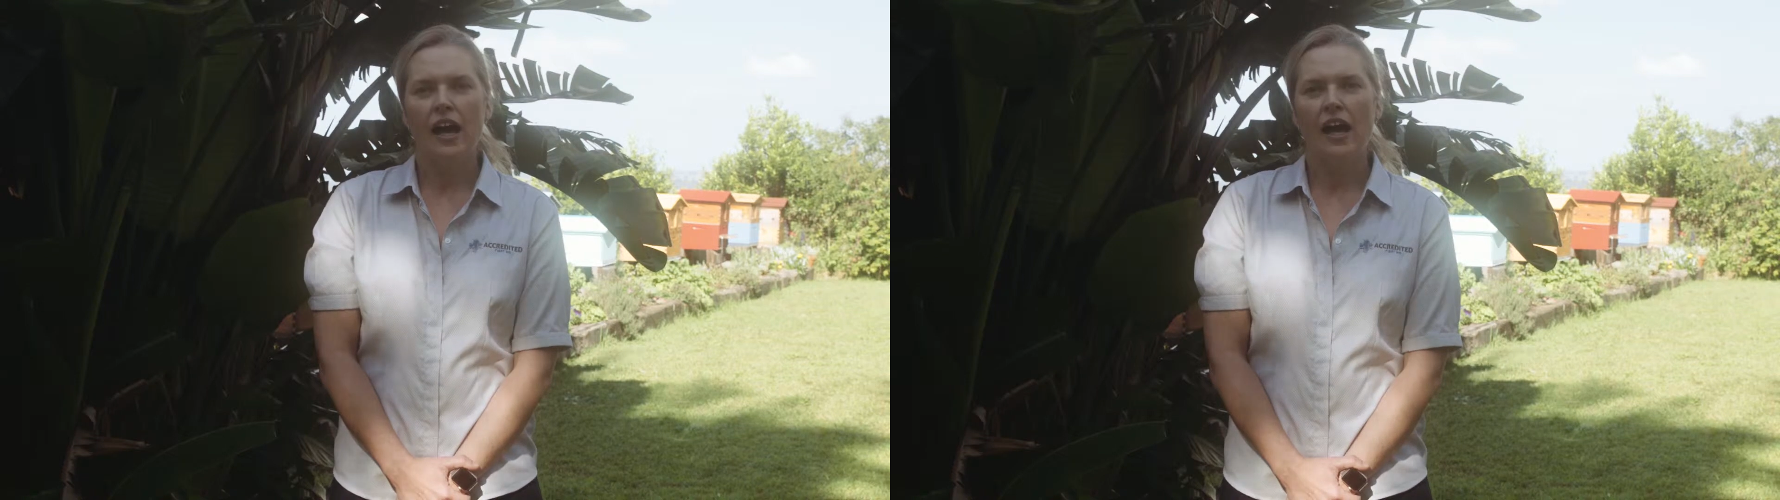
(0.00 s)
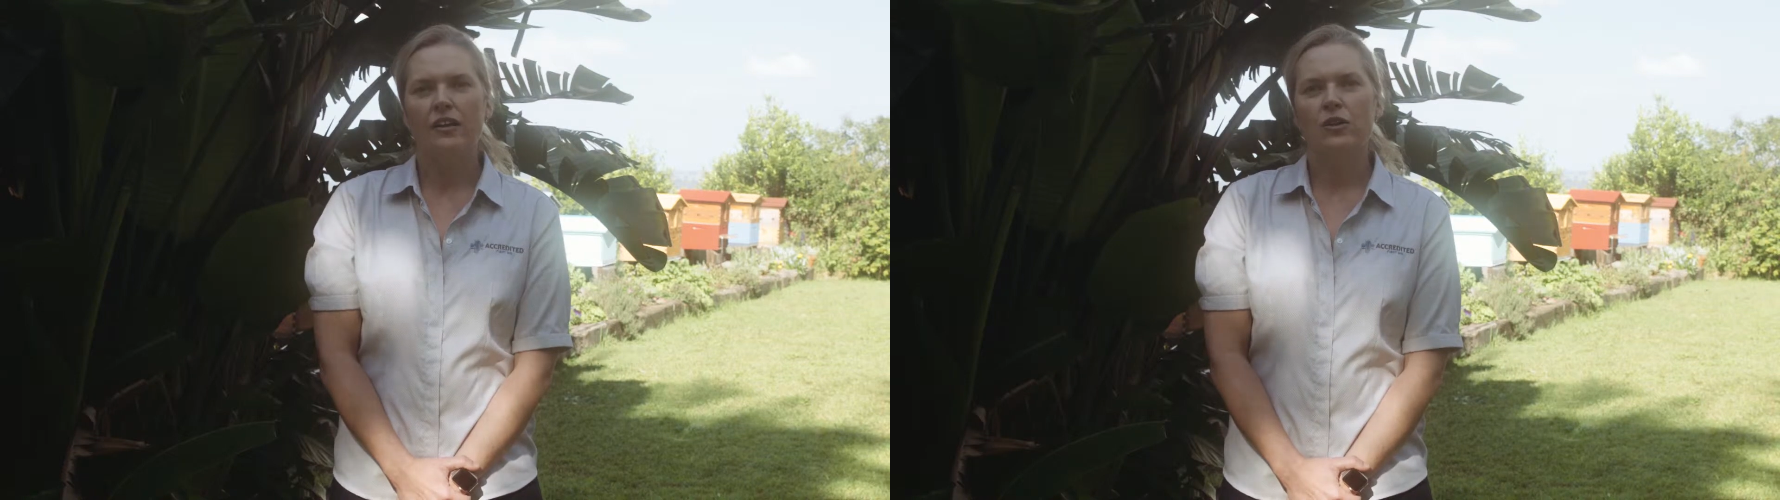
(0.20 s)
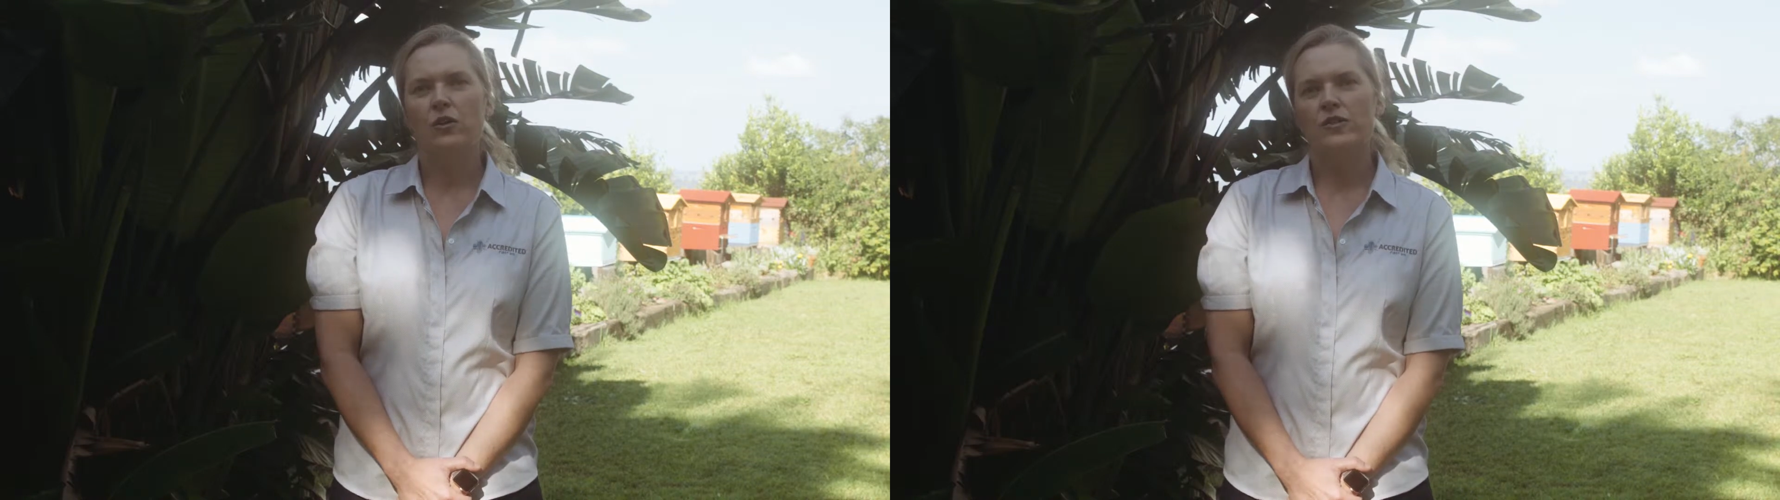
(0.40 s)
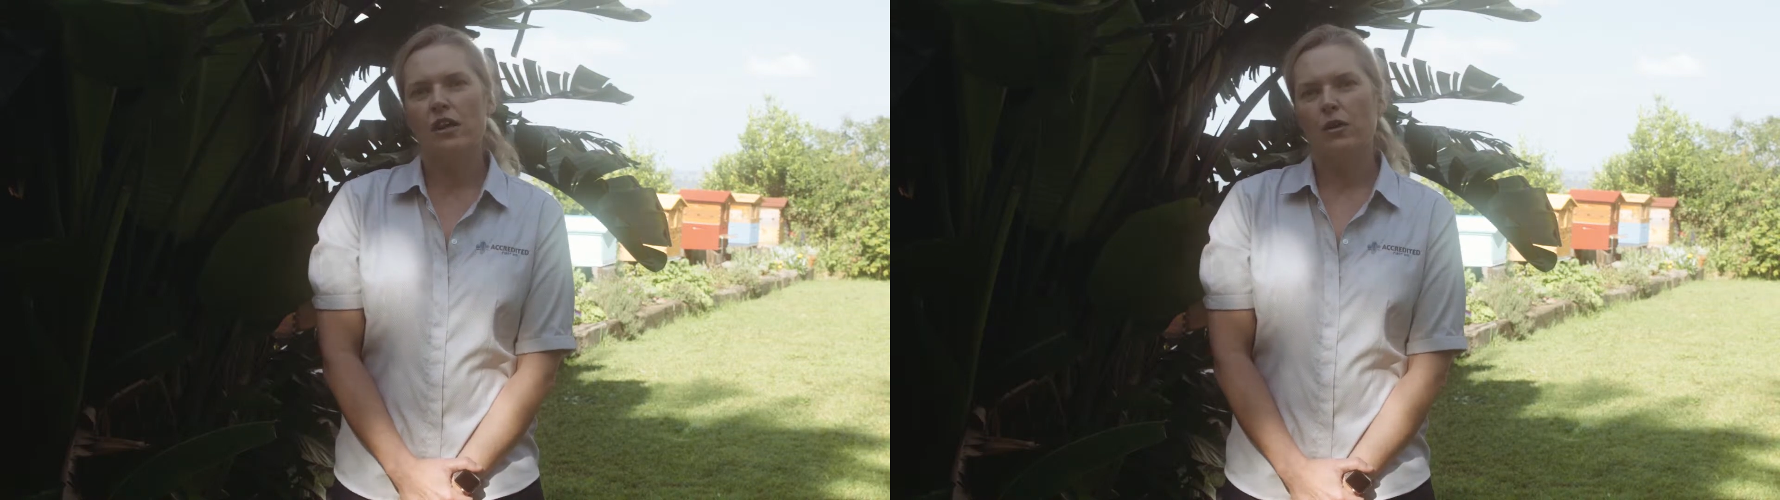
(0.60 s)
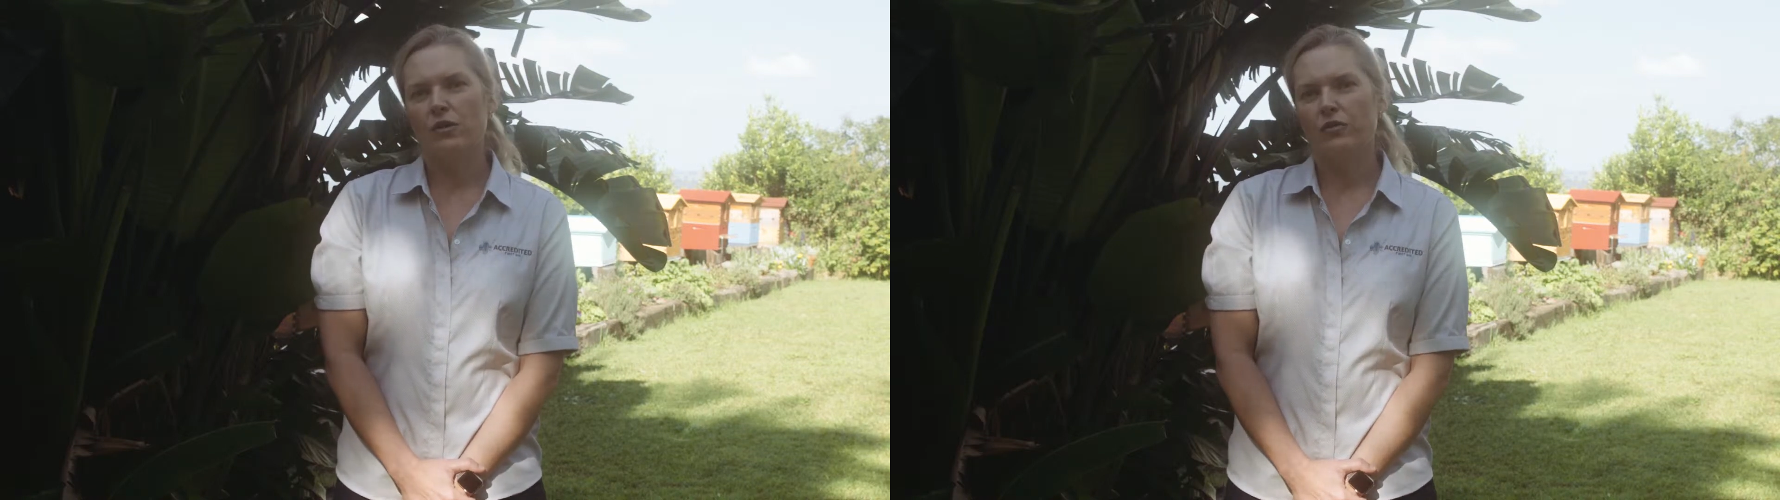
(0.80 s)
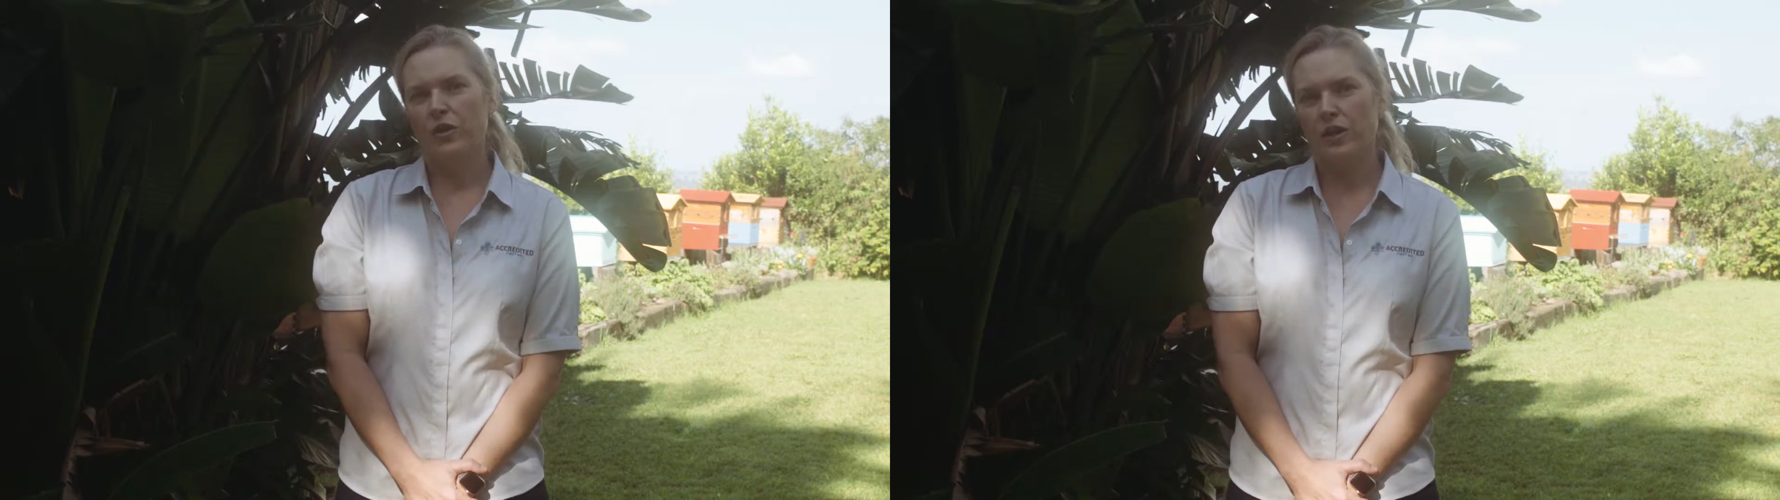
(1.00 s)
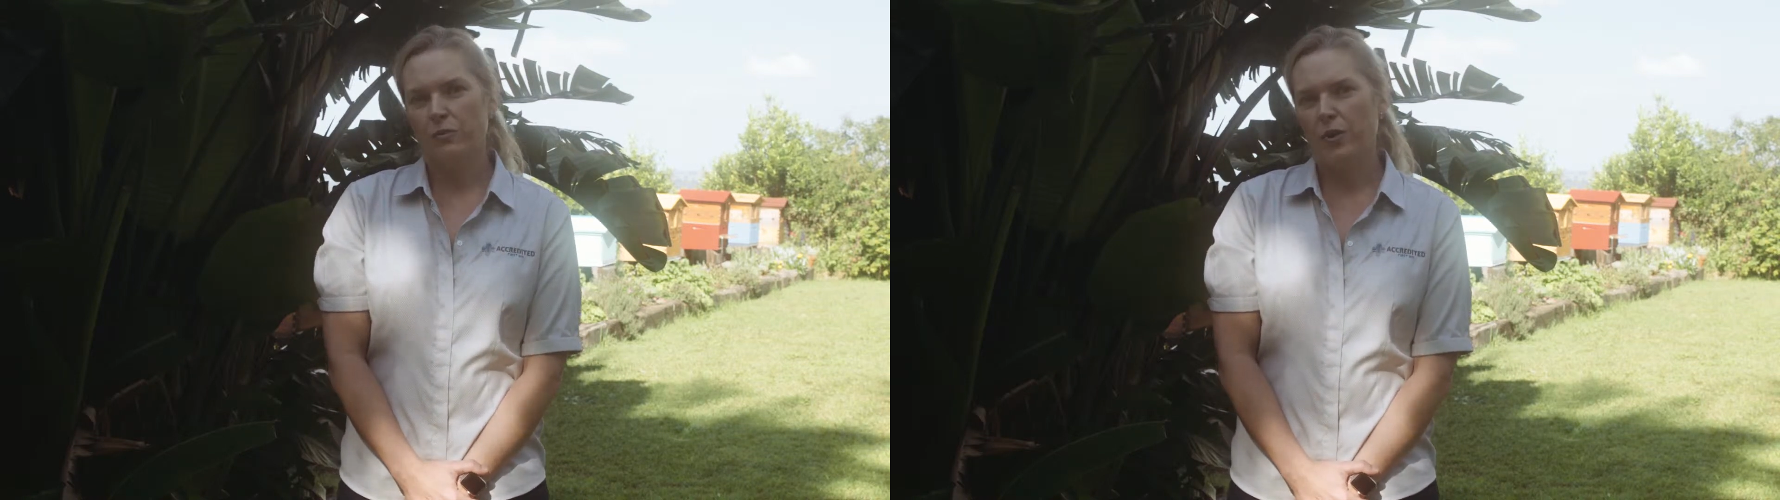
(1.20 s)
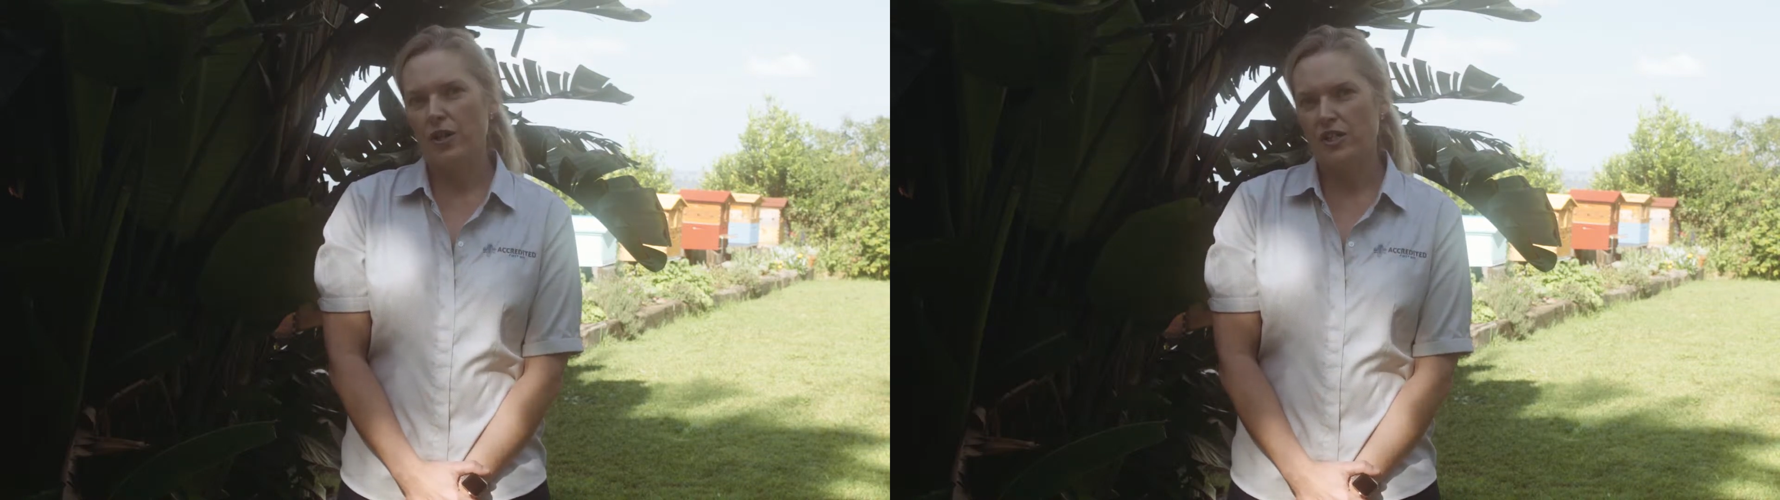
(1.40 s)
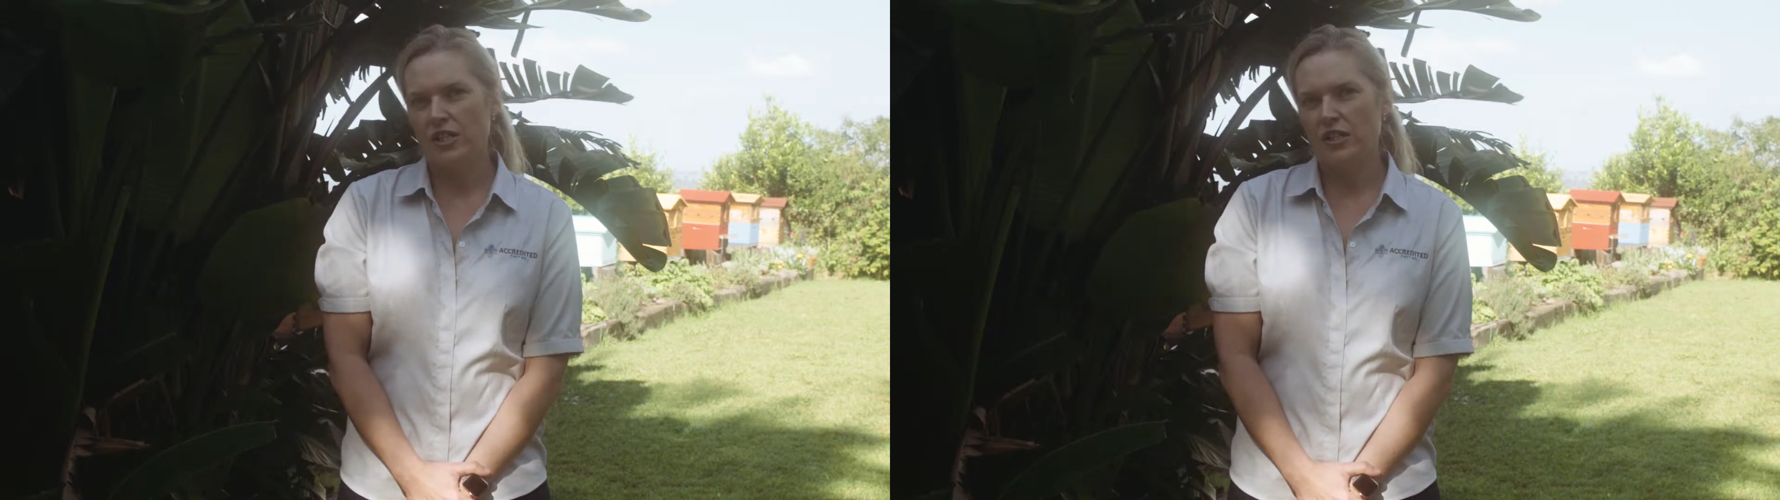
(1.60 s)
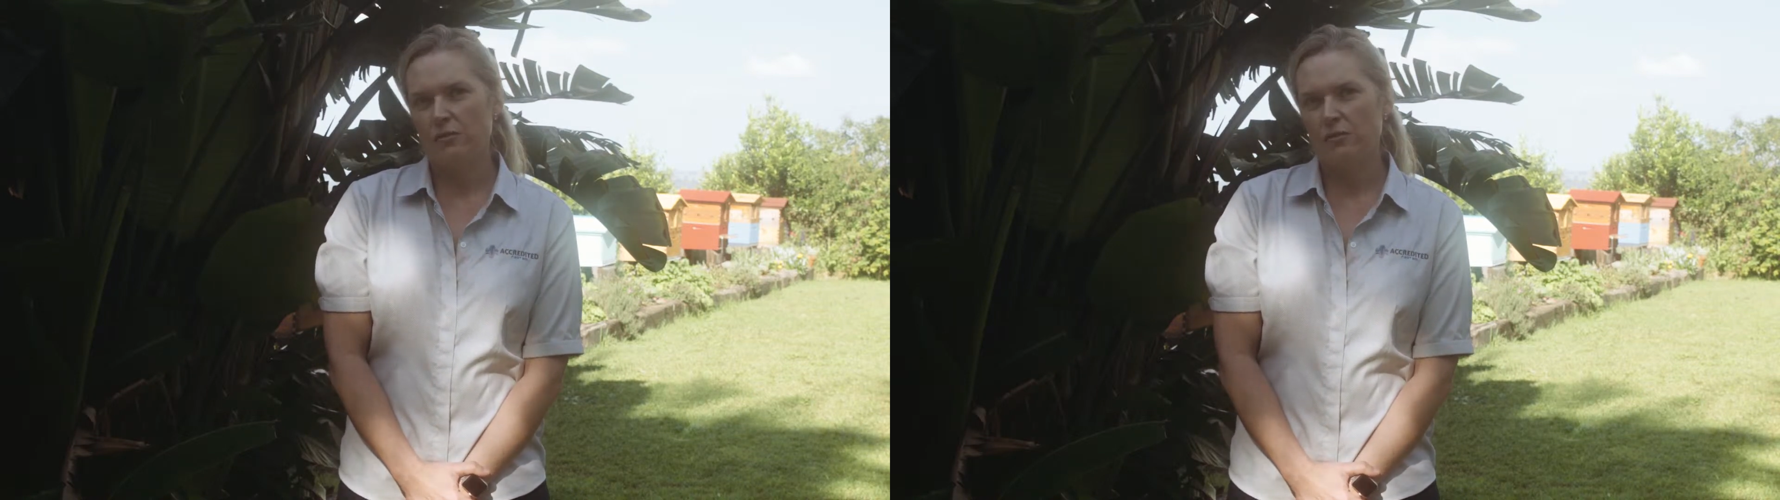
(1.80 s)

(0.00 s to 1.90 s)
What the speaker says: And also avoid approaching